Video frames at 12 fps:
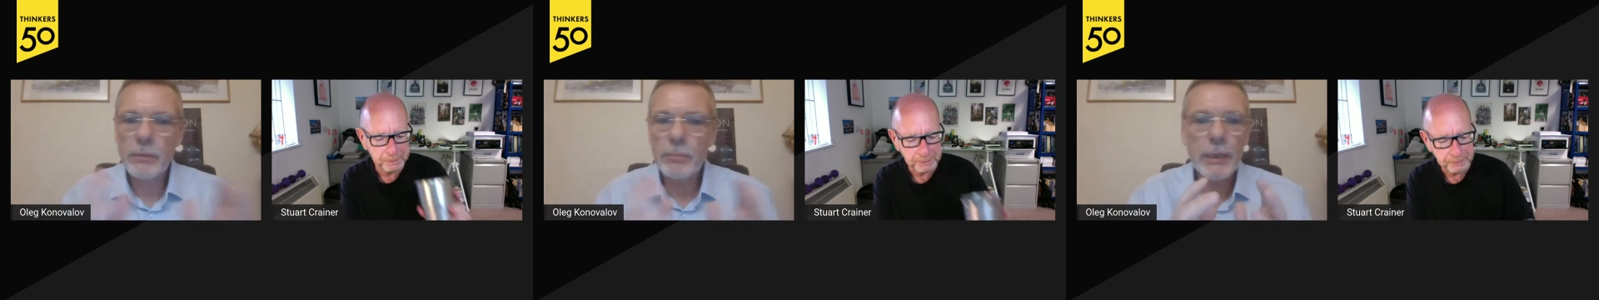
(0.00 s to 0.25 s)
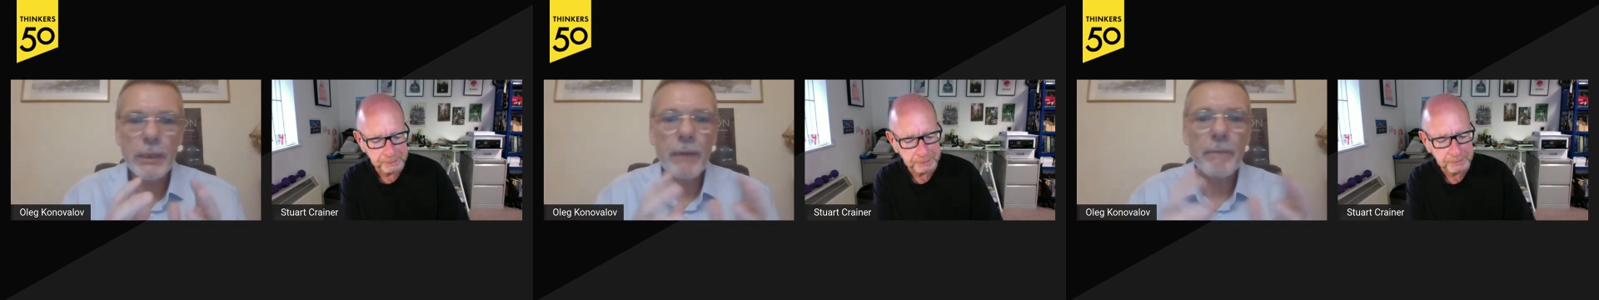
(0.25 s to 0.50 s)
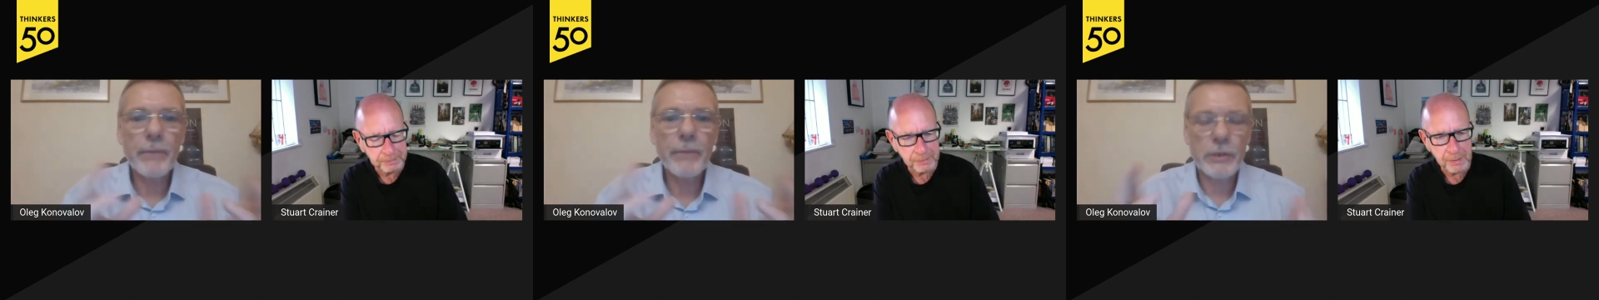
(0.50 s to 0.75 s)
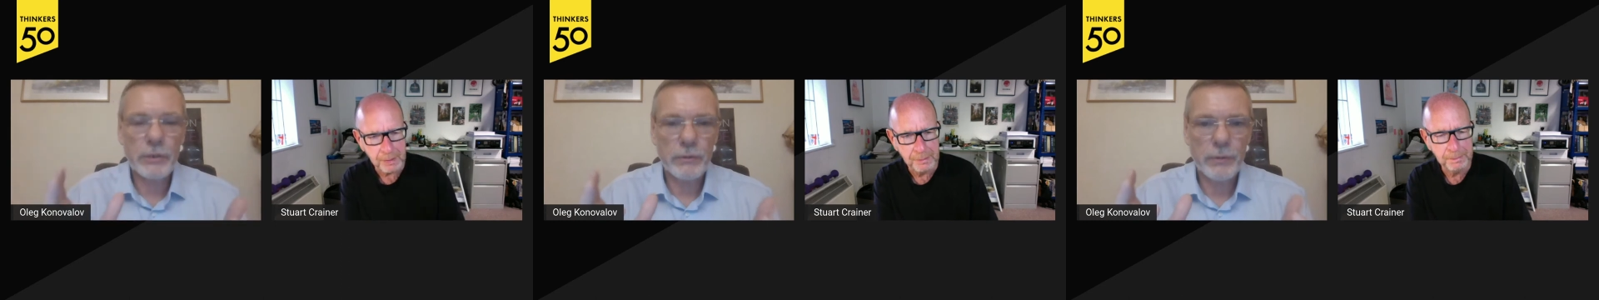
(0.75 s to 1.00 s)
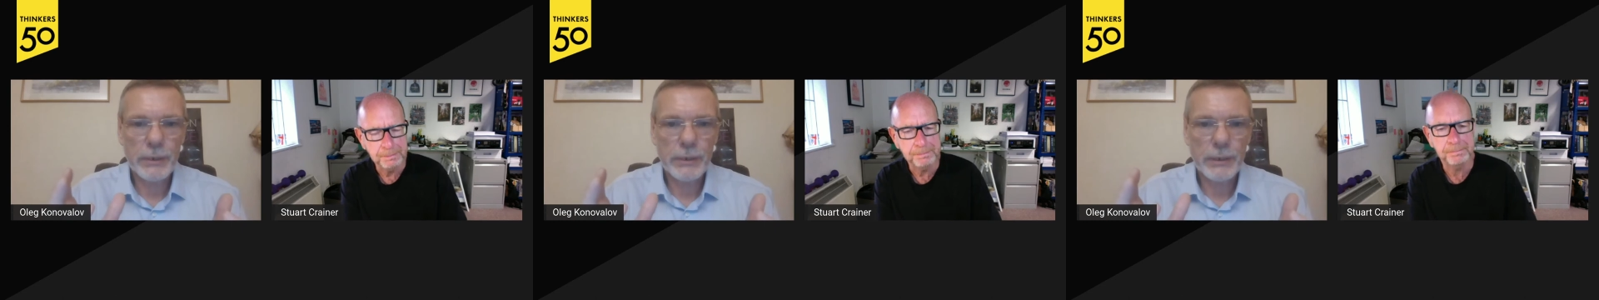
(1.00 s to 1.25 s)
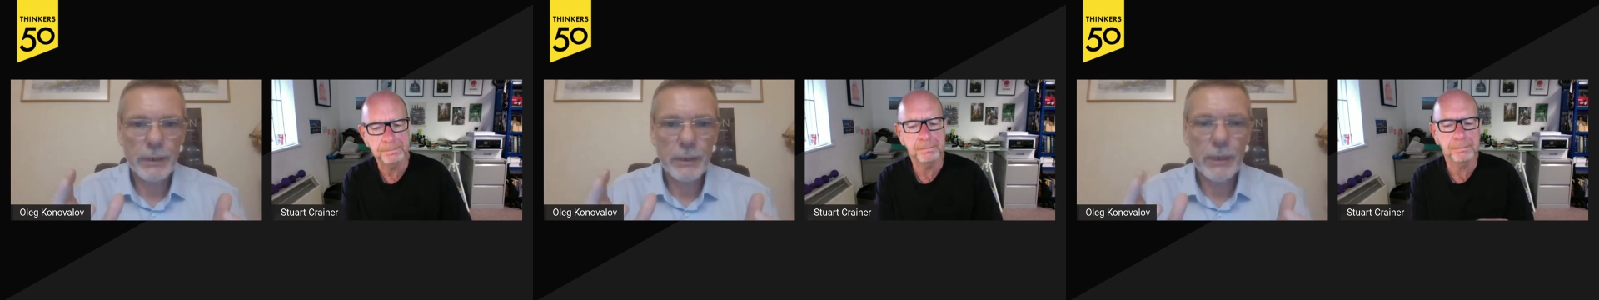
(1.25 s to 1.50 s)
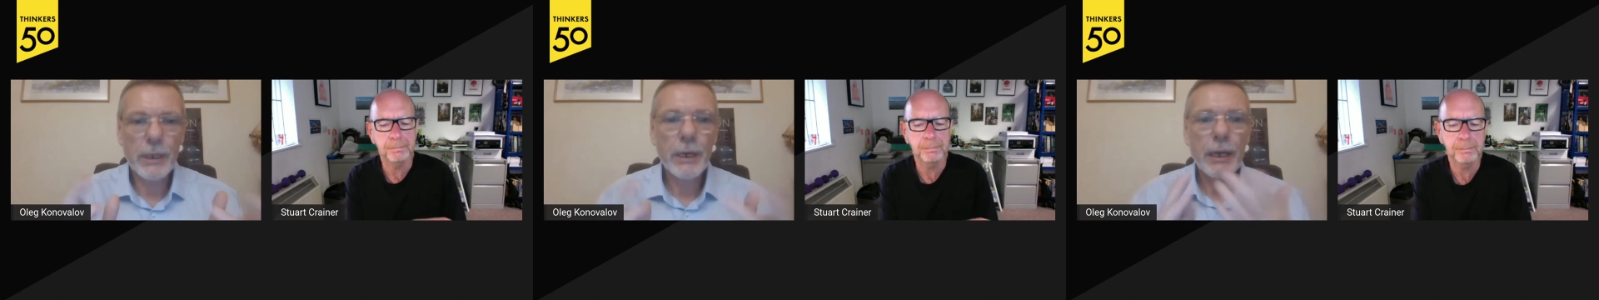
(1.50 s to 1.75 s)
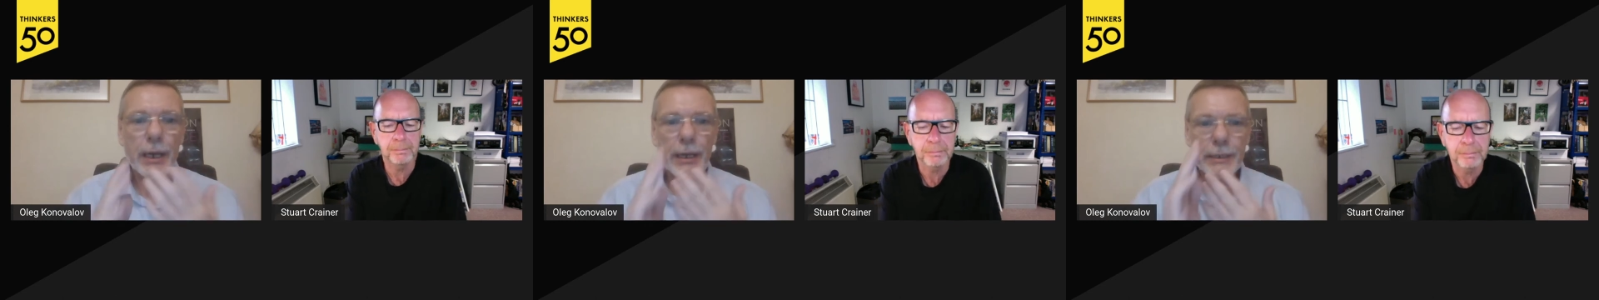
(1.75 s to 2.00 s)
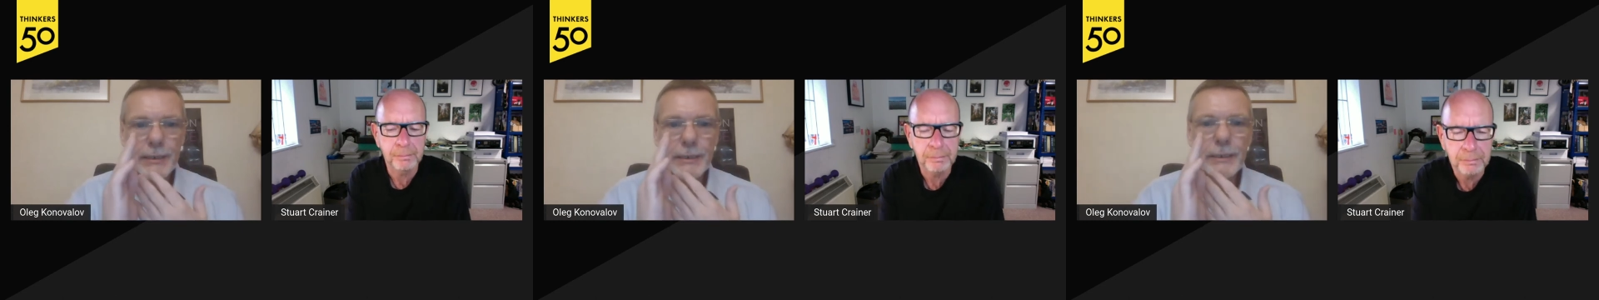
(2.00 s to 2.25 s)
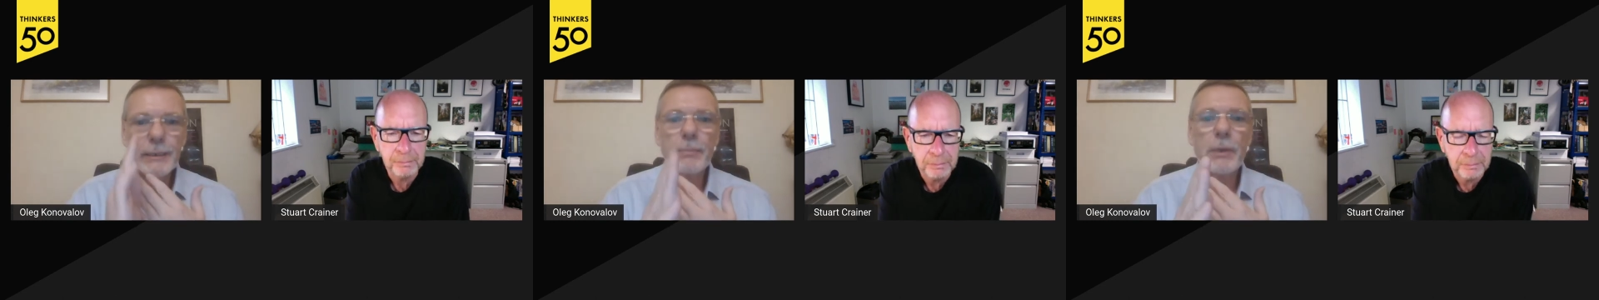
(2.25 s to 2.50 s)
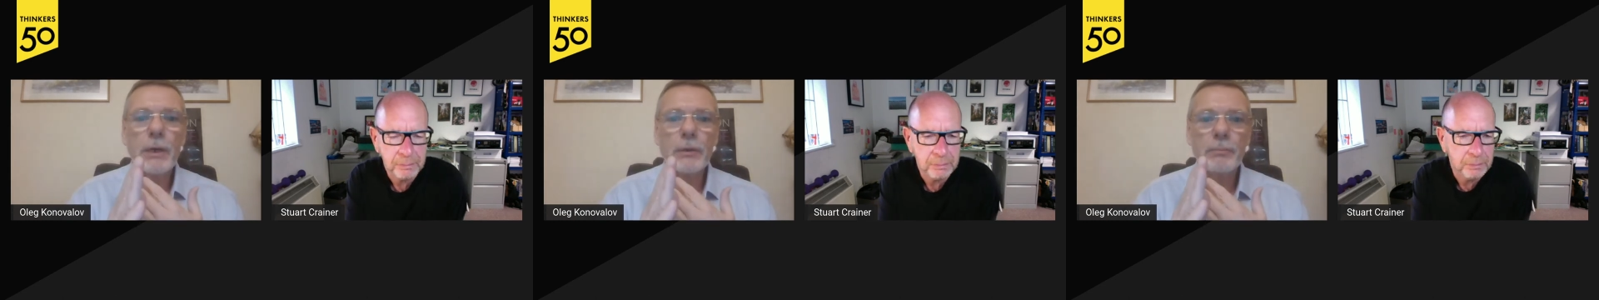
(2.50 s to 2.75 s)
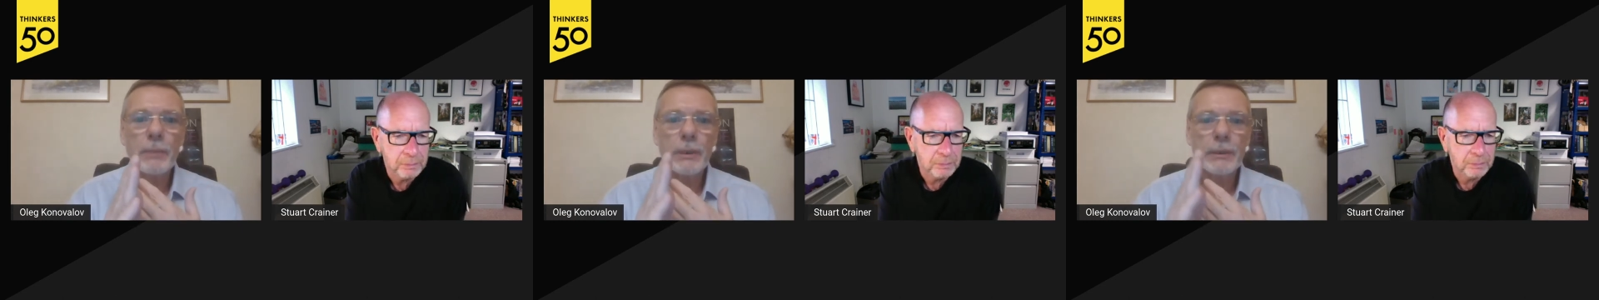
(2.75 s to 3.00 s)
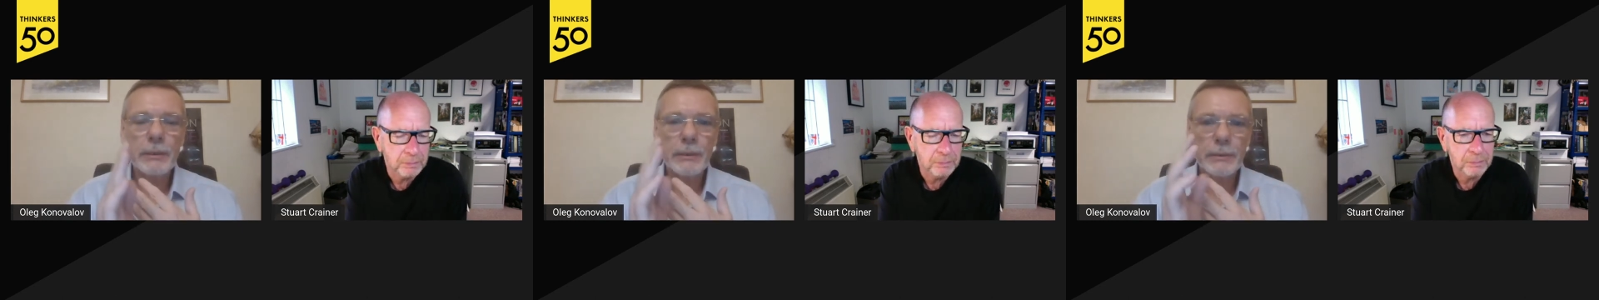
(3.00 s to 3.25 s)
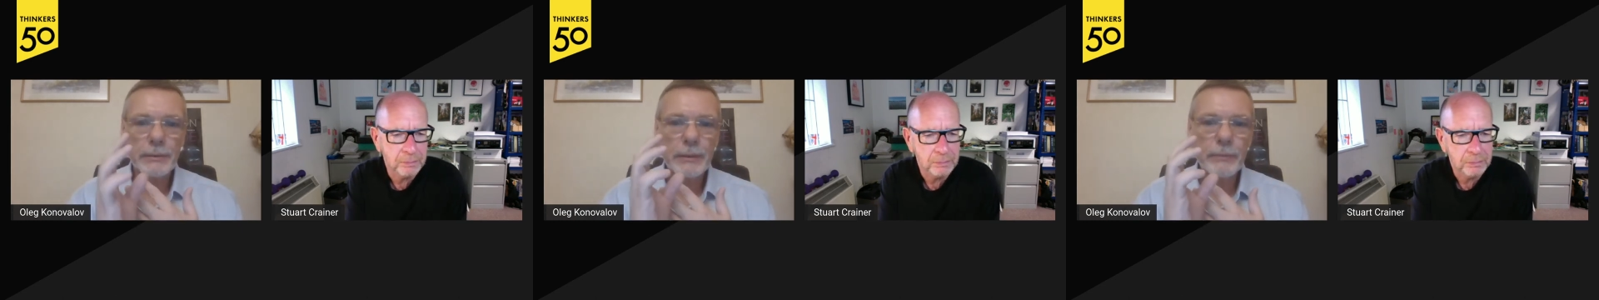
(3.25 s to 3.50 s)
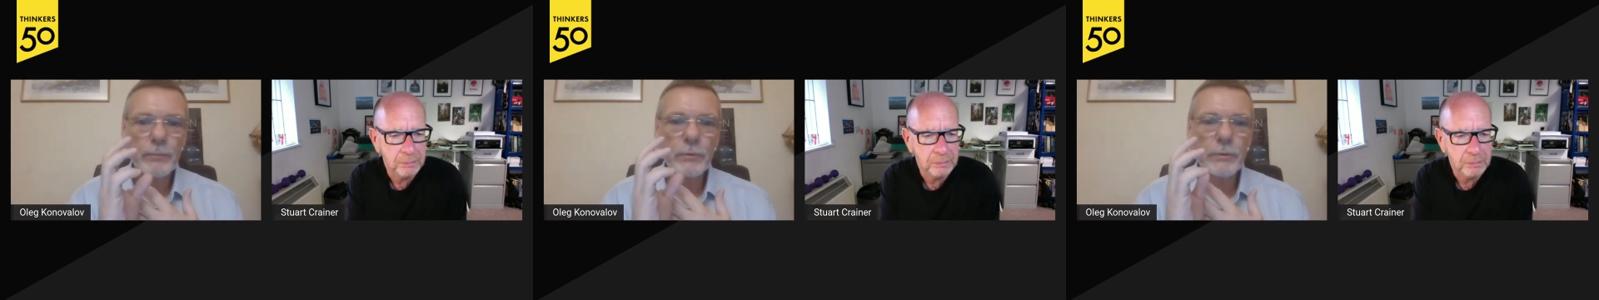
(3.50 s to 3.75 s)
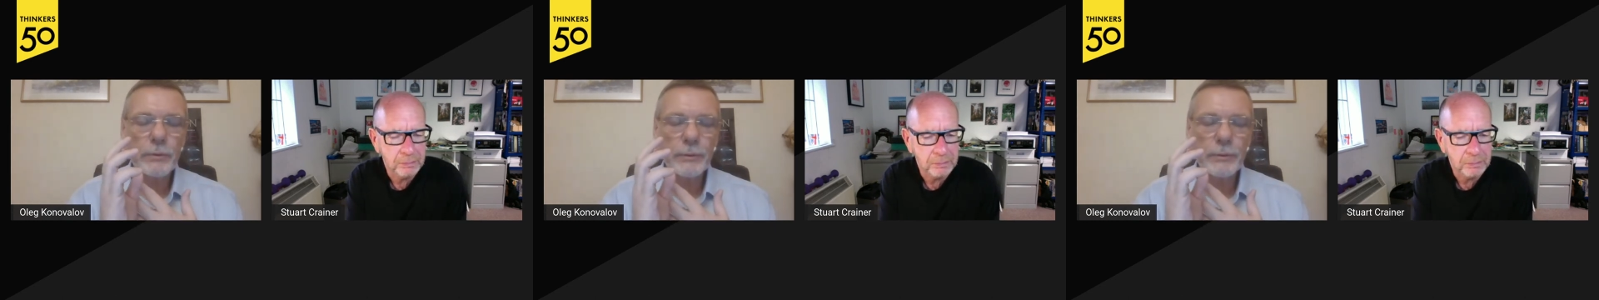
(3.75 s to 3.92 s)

Speaker 1: become visionaries. It's still about, uh, uh, it would